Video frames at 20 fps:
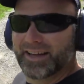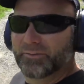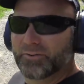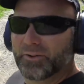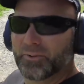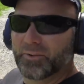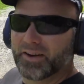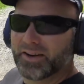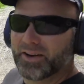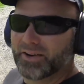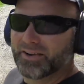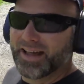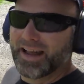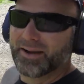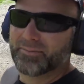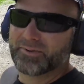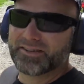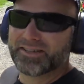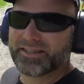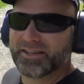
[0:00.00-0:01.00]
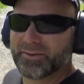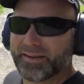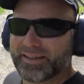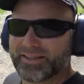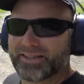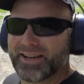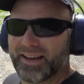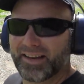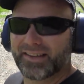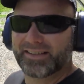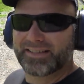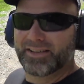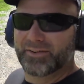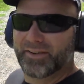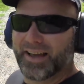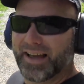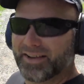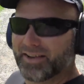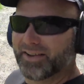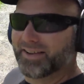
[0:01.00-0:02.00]
If you want your neighbors to be jealous
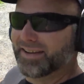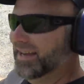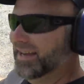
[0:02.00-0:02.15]
of how you